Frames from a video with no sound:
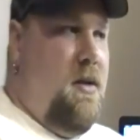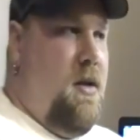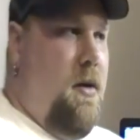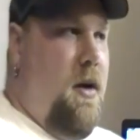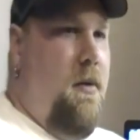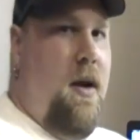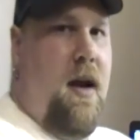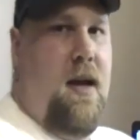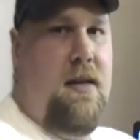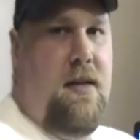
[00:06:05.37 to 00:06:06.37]
So anyway,
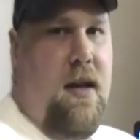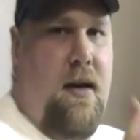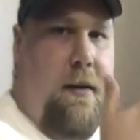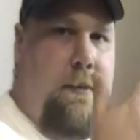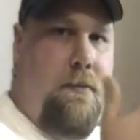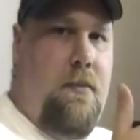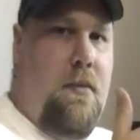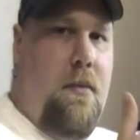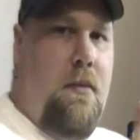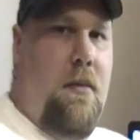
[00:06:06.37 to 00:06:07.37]
guys, uh,
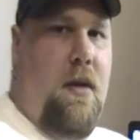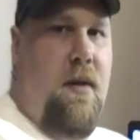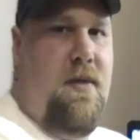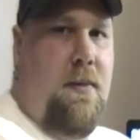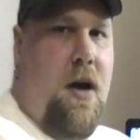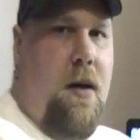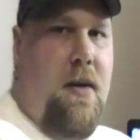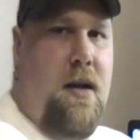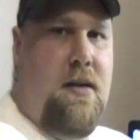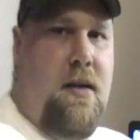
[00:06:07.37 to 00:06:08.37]
leave some
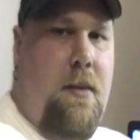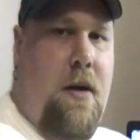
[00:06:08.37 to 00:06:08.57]
comments.